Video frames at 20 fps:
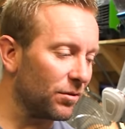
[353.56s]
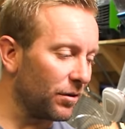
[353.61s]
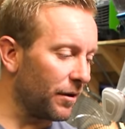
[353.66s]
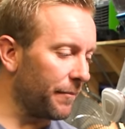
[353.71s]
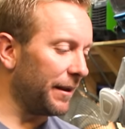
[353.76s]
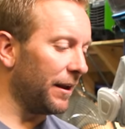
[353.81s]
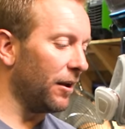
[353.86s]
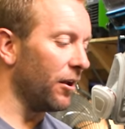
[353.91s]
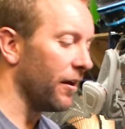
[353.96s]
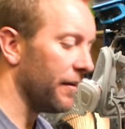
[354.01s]

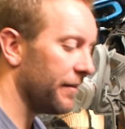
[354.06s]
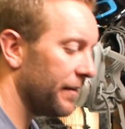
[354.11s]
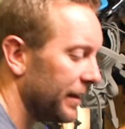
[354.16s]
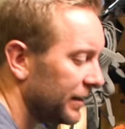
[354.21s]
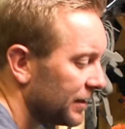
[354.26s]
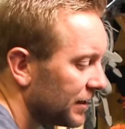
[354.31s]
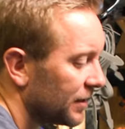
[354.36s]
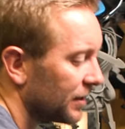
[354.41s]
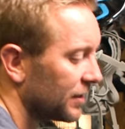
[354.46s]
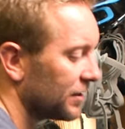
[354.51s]
look,
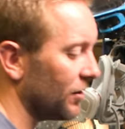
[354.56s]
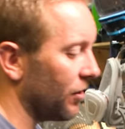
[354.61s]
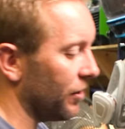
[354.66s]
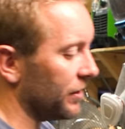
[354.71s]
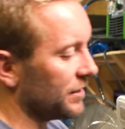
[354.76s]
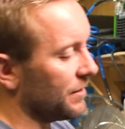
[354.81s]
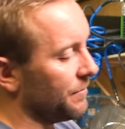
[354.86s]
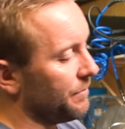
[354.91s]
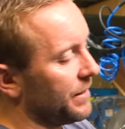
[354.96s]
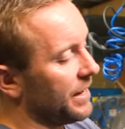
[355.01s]
this is the
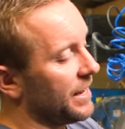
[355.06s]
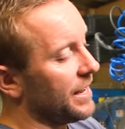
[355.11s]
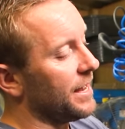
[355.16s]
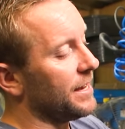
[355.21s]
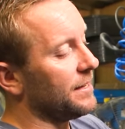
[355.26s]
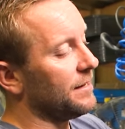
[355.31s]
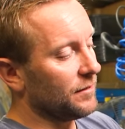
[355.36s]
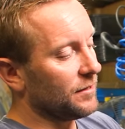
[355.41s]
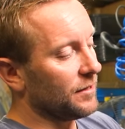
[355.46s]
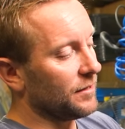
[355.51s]
size
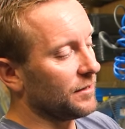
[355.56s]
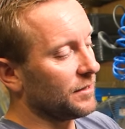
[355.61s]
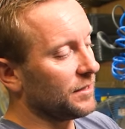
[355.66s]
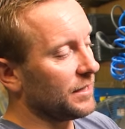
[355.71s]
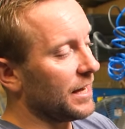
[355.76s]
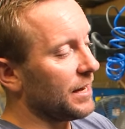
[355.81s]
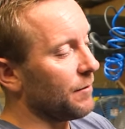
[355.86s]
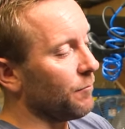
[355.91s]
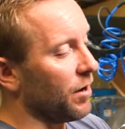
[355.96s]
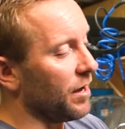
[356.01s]
compared to the
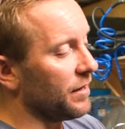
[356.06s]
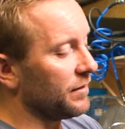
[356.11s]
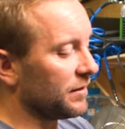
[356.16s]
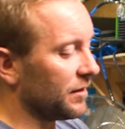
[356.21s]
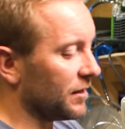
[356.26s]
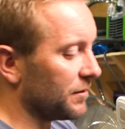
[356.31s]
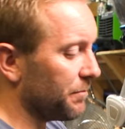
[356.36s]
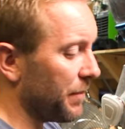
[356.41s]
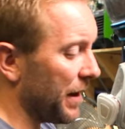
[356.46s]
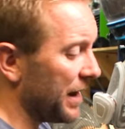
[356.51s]
C1,
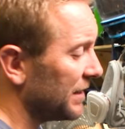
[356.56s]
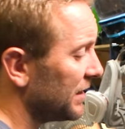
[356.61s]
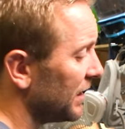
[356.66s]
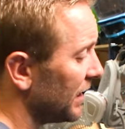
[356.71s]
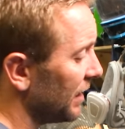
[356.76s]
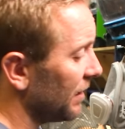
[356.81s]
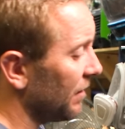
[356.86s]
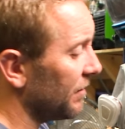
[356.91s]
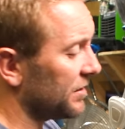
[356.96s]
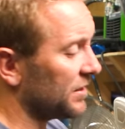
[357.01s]
so it's
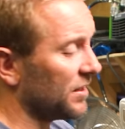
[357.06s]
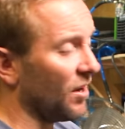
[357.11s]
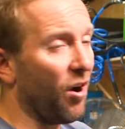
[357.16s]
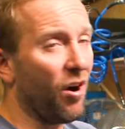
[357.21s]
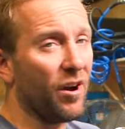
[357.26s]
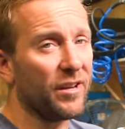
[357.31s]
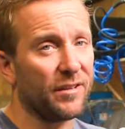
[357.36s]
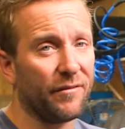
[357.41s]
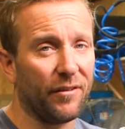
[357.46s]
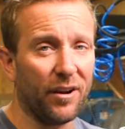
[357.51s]
basically the
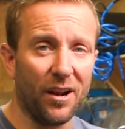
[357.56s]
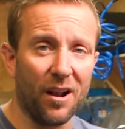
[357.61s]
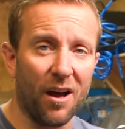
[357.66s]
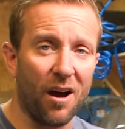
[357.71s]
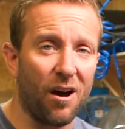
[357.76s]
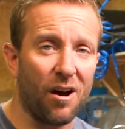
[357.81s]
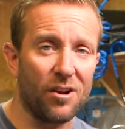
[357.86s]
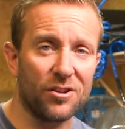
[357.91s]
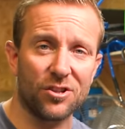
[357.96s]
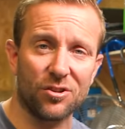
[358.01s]
size of a
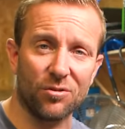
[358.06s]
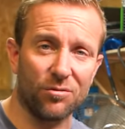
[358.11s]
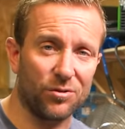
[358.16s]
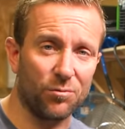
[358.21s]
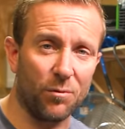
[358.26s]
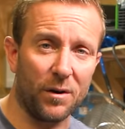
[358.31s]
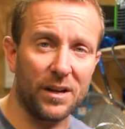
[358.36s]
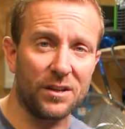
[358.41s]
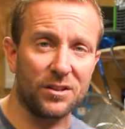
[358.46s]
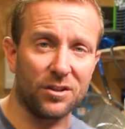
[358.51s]
large sort of
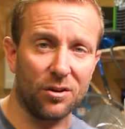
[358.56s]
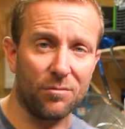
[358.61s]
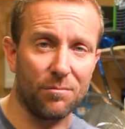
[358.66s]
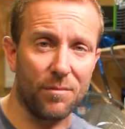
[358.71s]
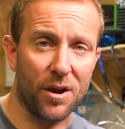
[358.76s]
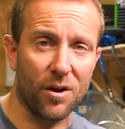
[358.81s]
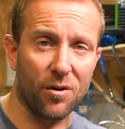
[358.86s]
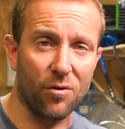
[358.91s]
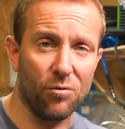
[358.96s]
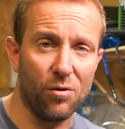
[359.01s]
22
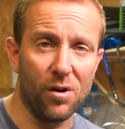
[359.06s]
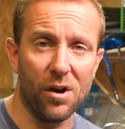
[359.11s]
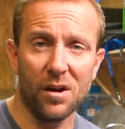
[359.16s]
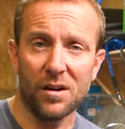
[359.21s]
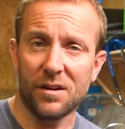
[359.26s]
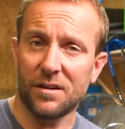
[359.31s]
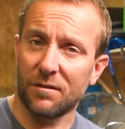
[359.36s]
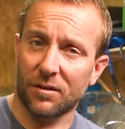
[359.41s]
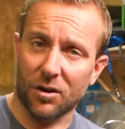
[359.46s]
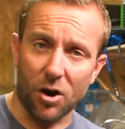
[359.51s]
mil
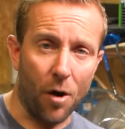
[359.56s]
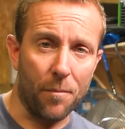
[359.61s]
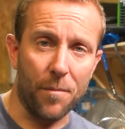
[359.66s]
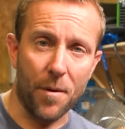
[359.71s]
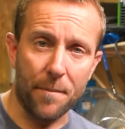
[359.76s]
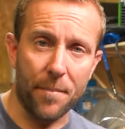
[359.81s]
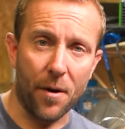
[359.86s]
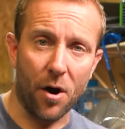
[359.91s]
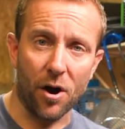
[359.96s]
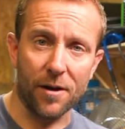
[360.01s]

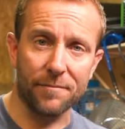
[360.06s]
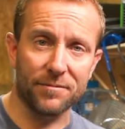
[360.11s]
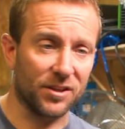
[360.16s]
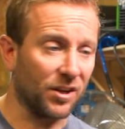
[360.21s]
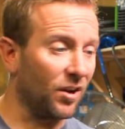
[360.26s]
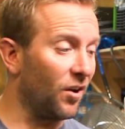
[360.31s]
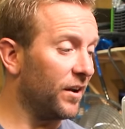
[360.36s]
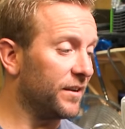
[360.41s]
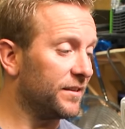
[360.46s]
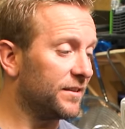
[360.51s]
copper pipe
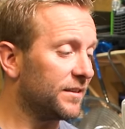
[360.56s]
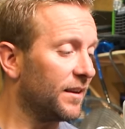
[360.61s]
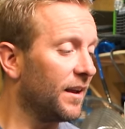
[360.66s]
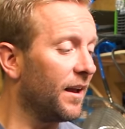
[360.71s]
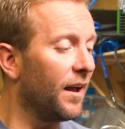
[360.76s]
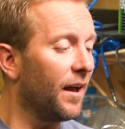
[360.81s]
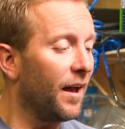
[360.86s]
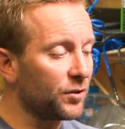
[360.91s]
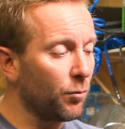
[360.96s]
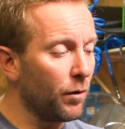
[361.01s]
slice.
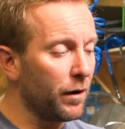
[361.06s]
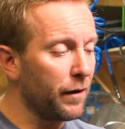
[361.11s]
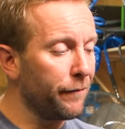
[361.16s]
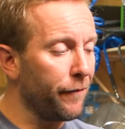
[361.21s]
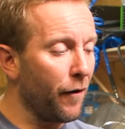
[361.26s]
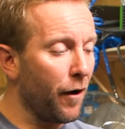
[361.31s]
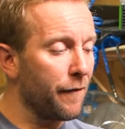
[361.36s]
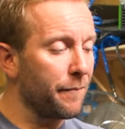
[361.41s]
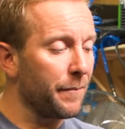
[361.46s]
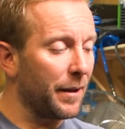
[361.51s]

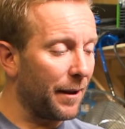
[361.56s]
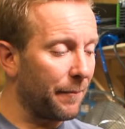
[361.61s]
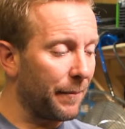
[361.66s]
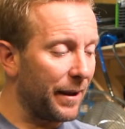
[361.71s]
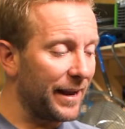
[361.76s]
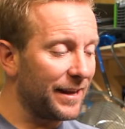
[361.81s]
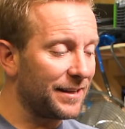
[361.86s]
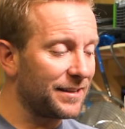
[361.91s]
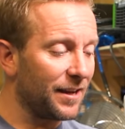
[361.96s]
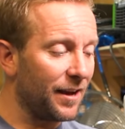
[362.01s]
25
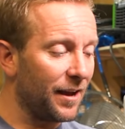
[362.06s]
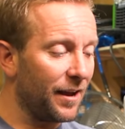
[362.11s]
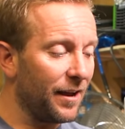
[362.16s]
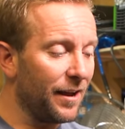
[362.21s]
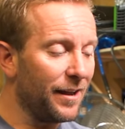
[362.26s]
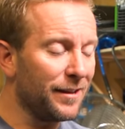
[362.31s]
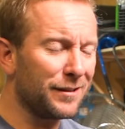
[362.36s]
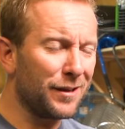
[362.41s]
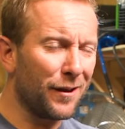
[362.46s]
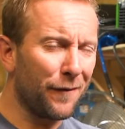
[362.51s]
millimeter
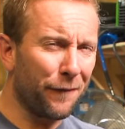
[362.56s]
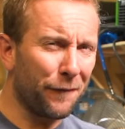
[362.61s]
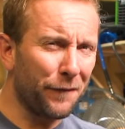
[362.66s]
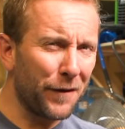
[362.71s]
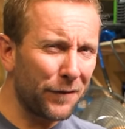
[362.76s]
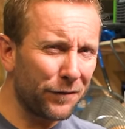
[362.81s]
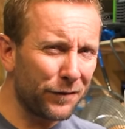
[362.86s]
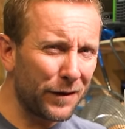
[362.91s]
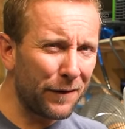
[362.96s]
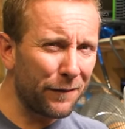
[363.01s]
to
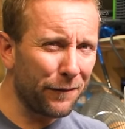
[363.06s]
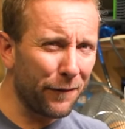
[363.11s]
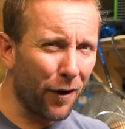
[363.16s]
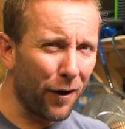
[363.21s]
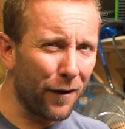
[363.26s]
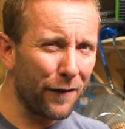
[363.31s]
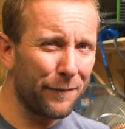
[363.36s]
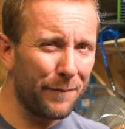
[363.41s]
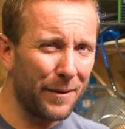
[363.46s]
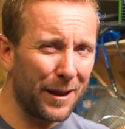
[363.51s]

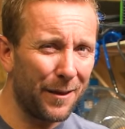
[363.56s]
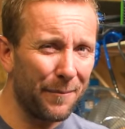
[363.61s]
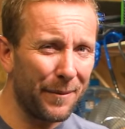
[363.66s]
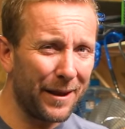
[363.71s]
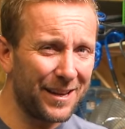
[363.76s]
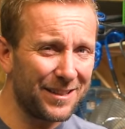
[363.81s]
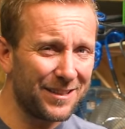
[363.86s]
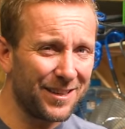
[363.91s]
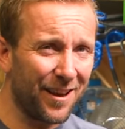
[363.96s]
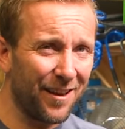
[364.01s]
55
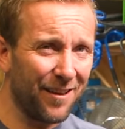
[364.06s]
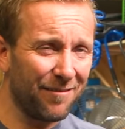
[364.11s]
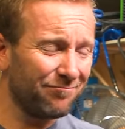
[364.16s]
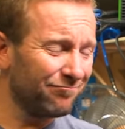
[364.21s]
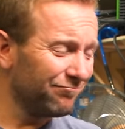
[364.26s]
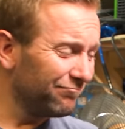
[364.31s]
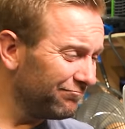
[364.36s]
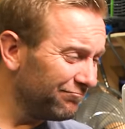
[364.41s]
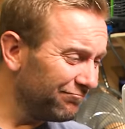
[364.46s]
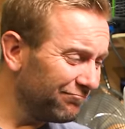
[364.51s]
millimeter.
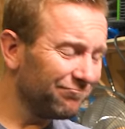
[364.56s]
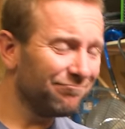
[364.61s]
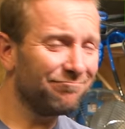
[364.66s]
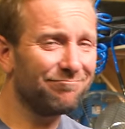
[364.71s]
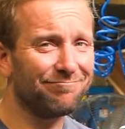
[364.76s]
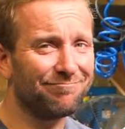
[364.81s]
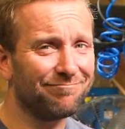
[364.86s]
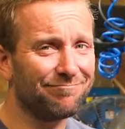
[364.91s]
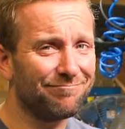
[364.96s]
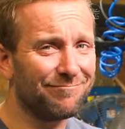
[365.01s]

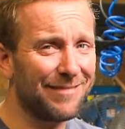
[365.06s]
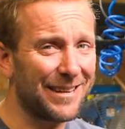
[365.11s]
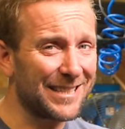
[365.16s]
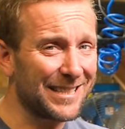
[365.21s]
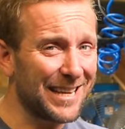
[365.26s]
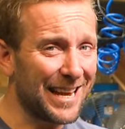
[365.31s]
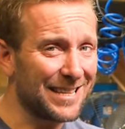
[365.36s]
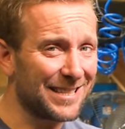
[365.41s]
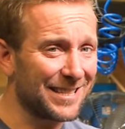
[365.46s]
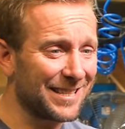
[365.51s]
Let's
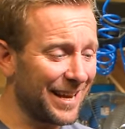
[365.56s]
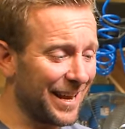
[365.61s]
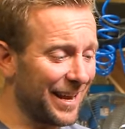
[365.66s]
test